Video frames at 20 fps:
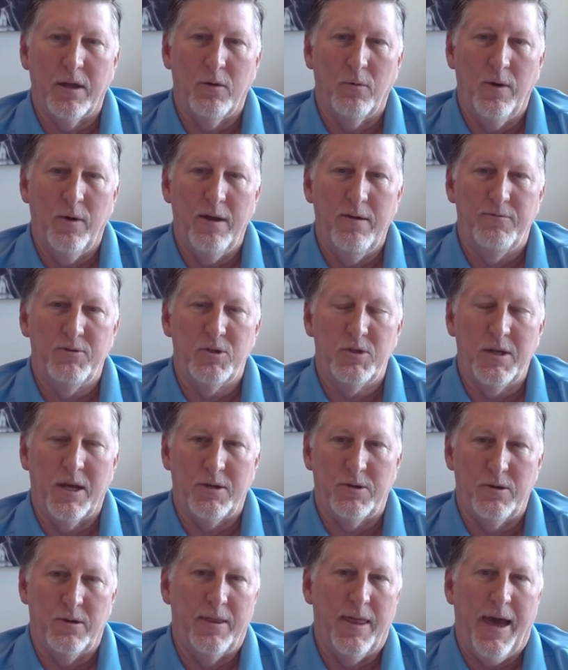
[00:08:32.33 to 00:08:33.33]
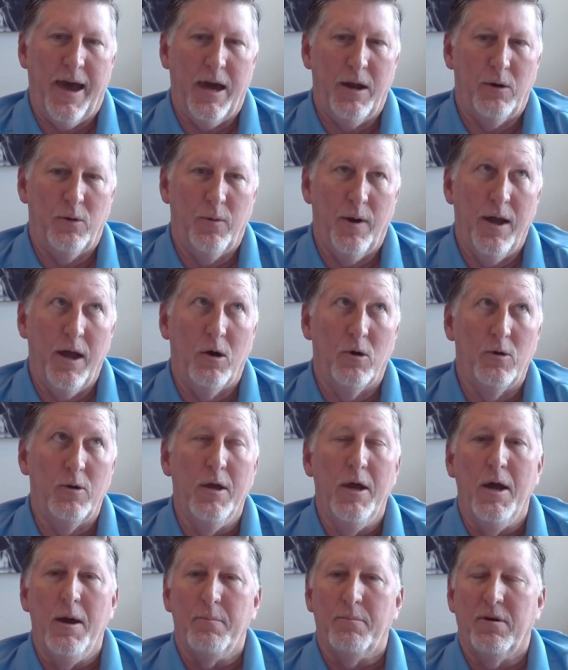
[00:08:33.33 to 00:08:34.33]
And we've centered that around
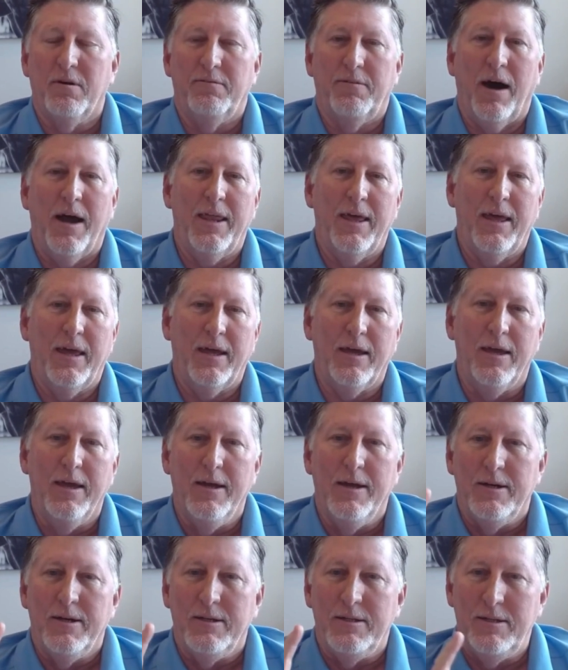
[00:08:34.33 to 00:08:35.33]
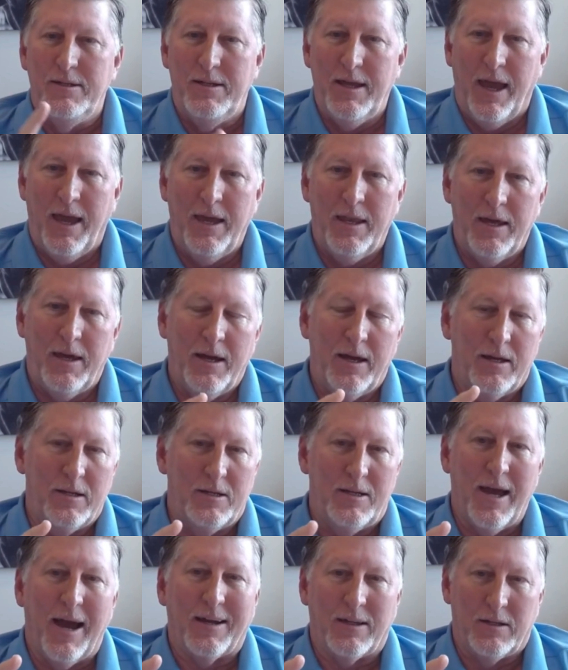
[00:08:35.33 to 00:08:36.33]
providing data and
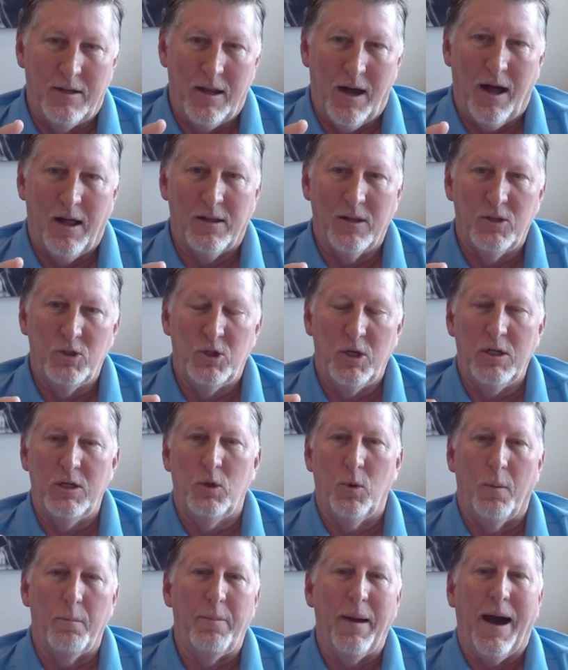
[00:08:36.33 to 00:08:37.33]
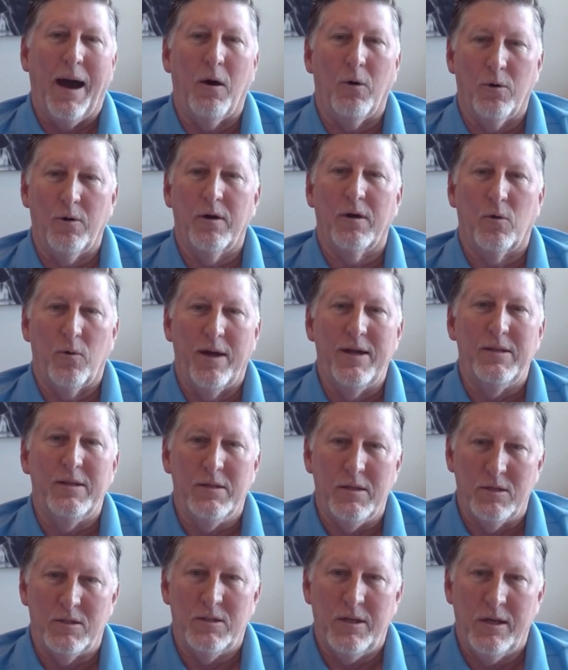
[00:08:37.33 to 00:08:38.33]
technology to empower a great
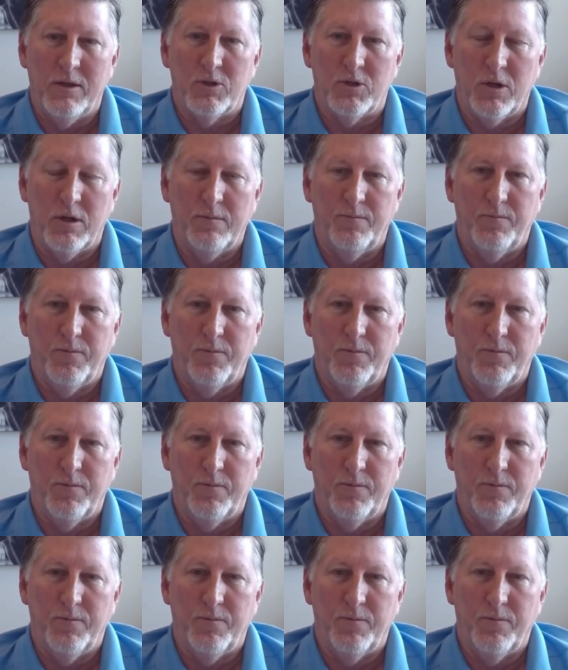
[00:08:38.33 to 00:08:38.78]
decision.